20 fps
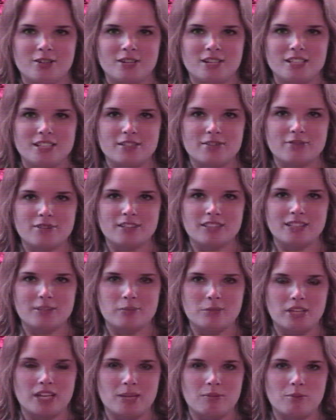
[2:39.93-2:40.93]
I definitely
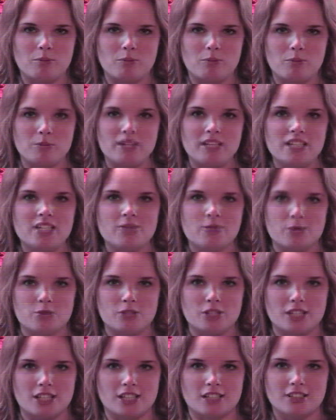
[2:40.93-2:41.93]
became a more peaceful
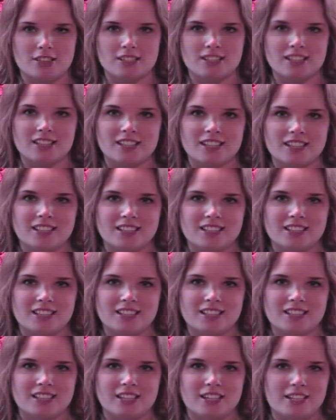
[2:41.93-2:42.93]
child,
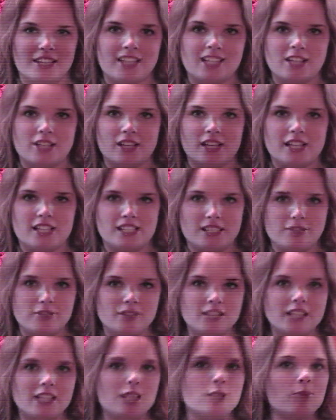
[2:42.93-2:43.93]
and I think it
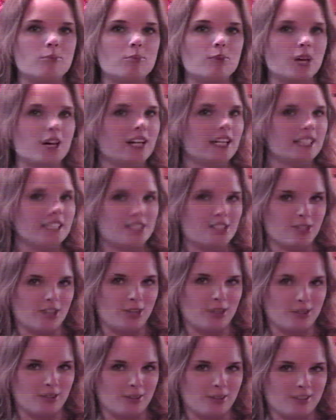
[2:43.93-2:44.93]
definitely combined
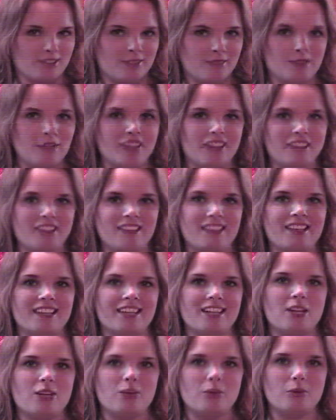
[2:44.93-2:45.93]
though with
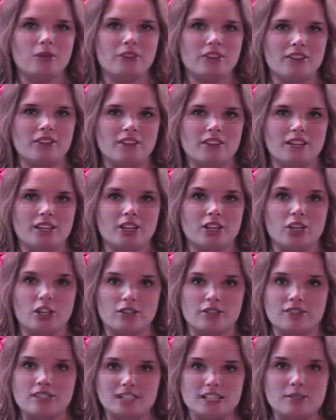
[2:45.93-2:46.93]
a lot
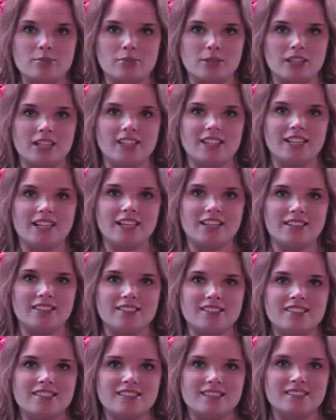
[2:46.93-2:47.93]
of discipline,
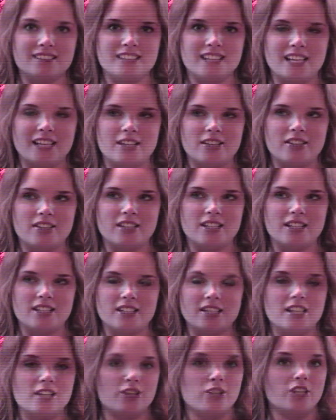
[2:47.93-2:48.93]
and
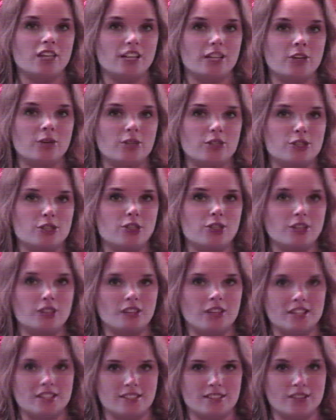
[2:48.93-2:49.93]
I know it took you
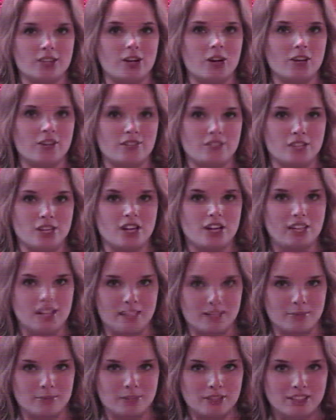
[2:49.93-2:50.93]
guys a lot of
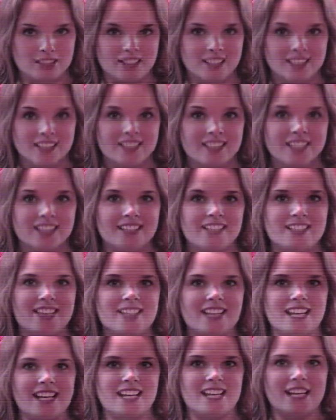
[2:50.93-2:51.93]
time
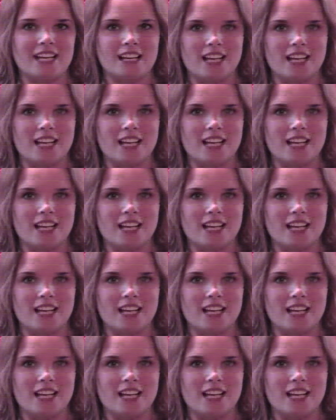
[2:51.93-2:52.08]
and